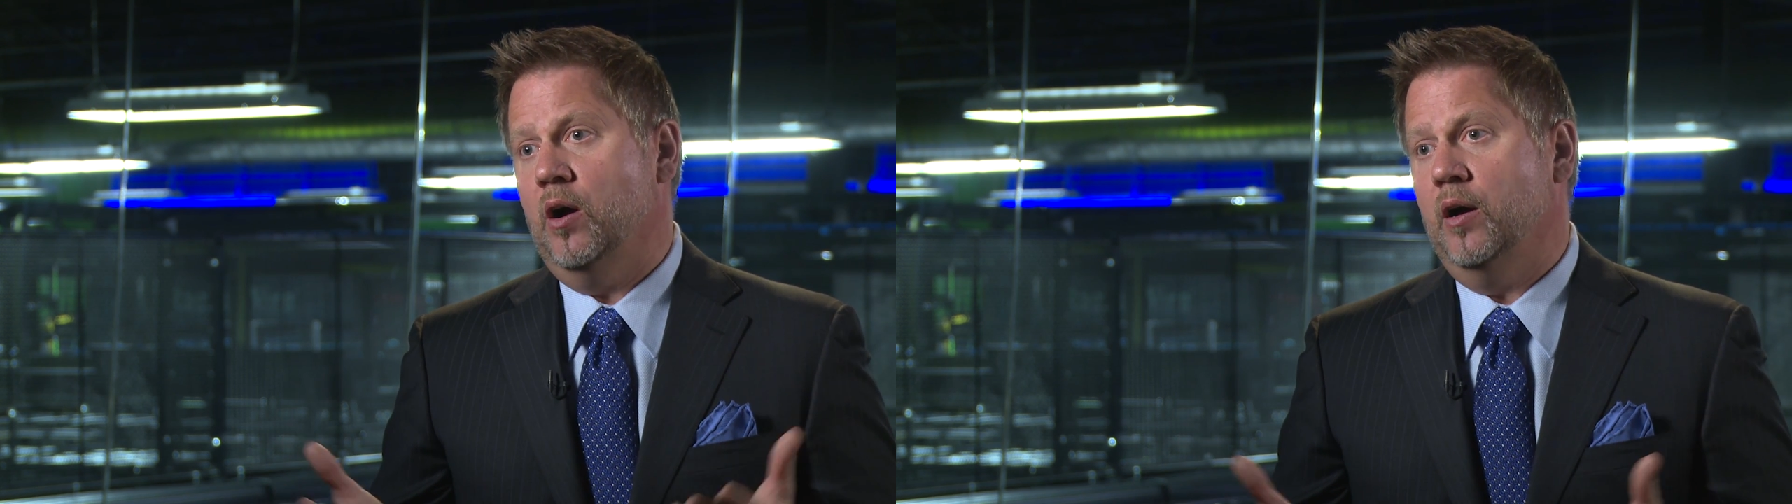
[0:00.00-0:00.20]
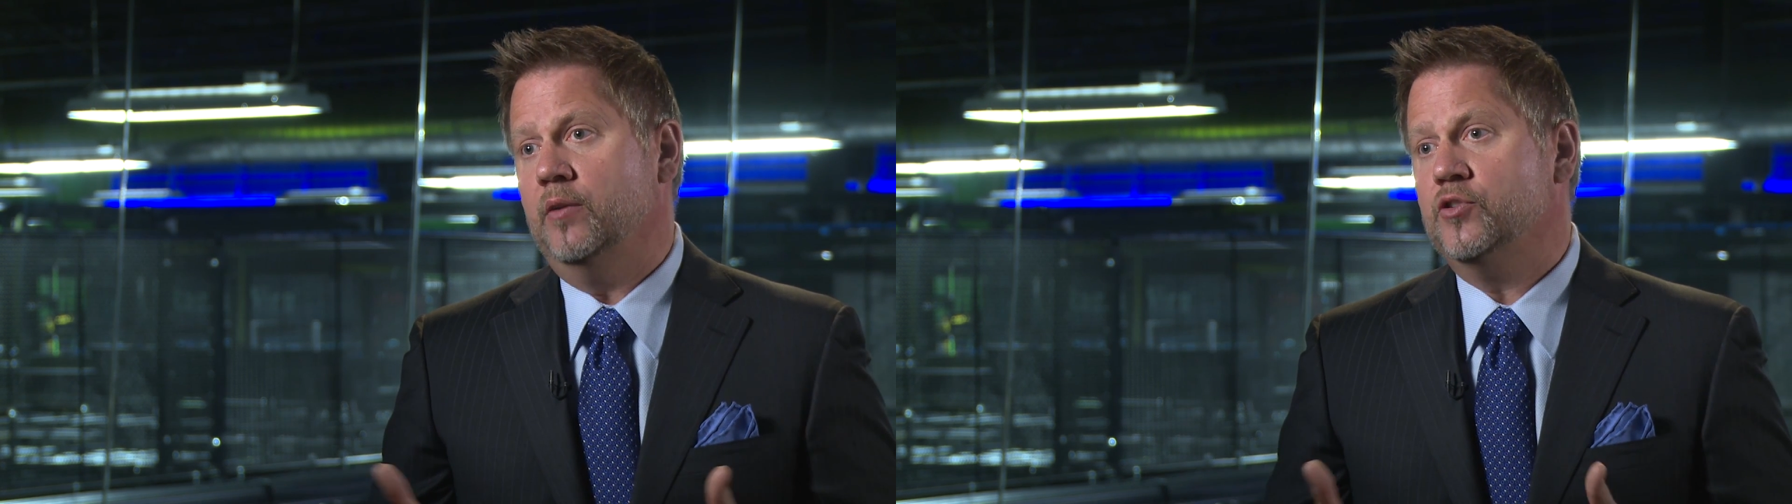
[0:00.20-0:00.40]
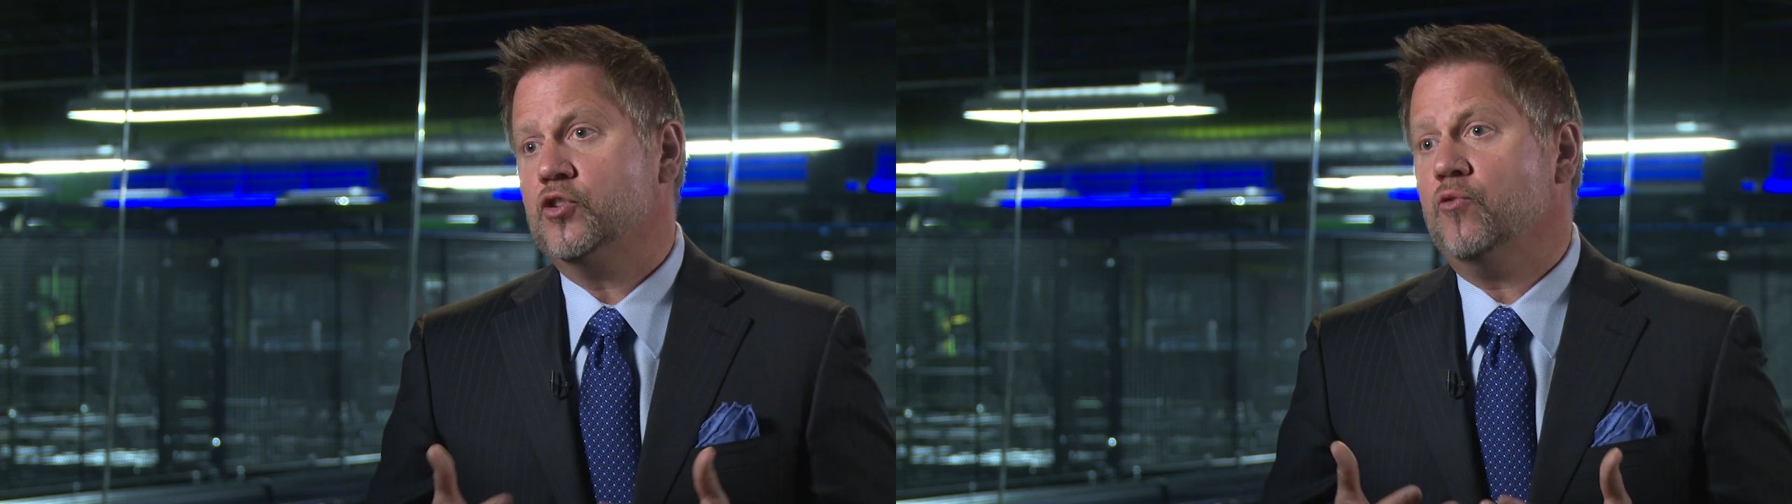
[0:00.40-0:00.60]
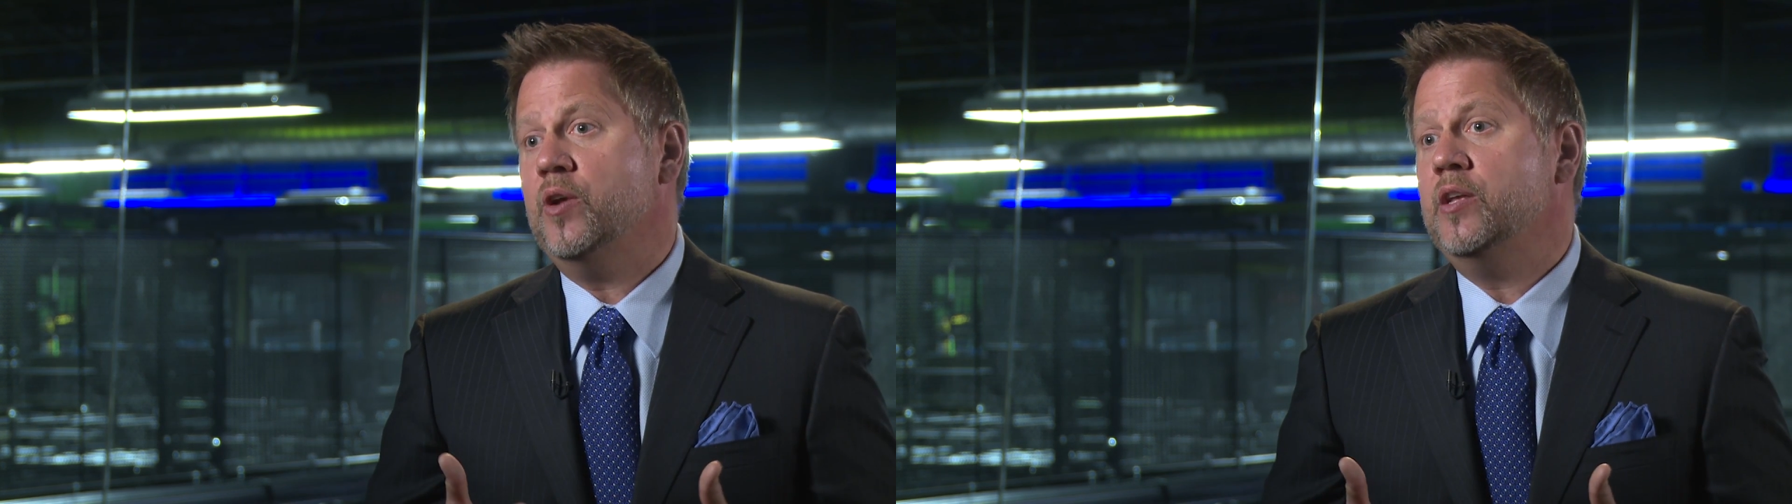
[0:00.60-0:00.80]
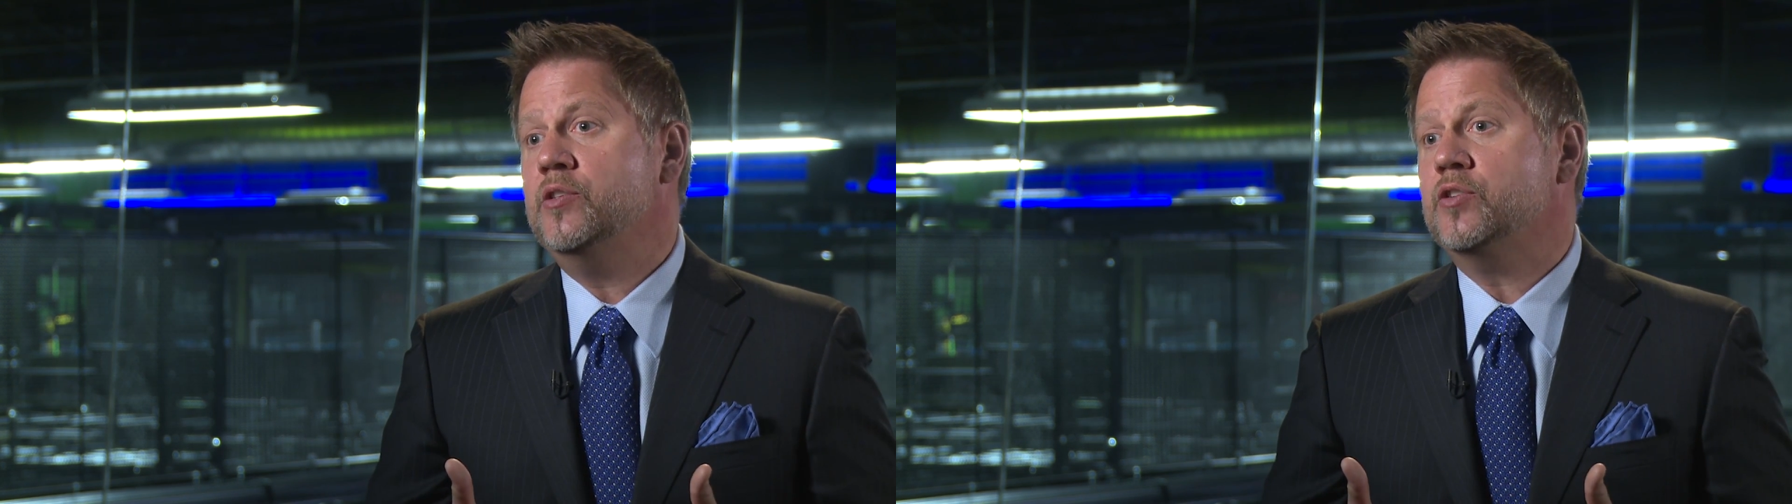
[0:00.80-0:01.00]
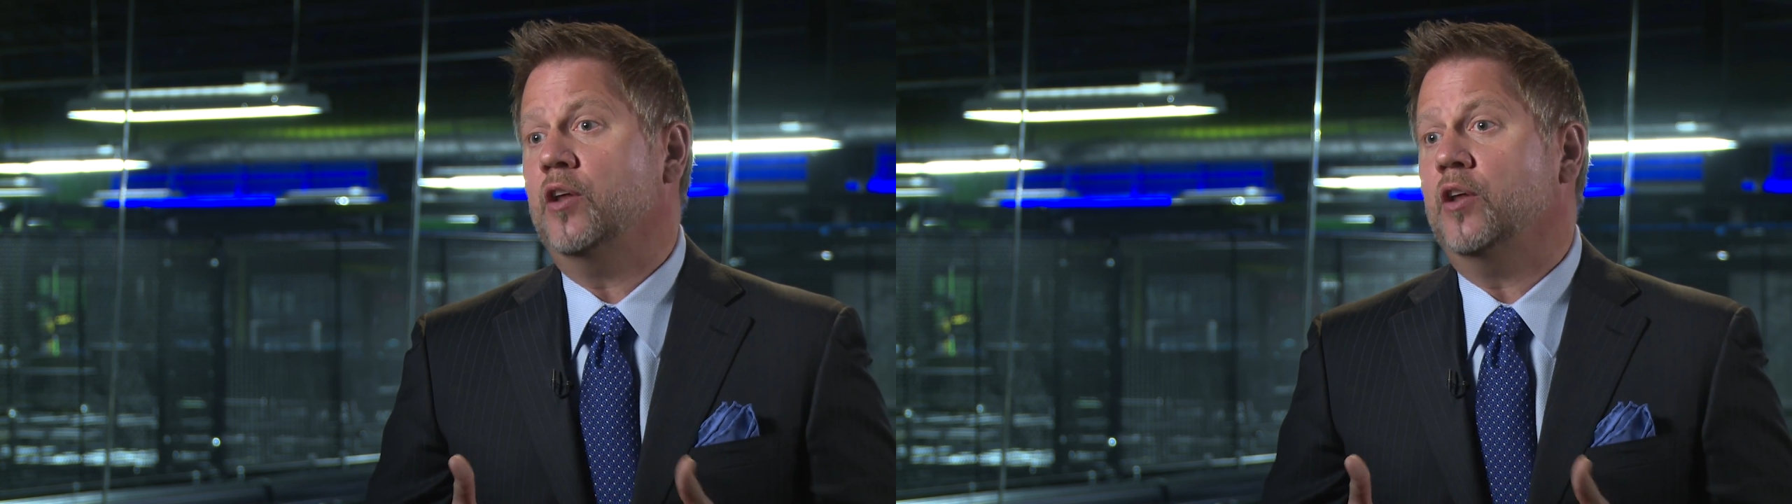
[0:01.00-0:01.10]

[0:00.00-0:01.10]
on screens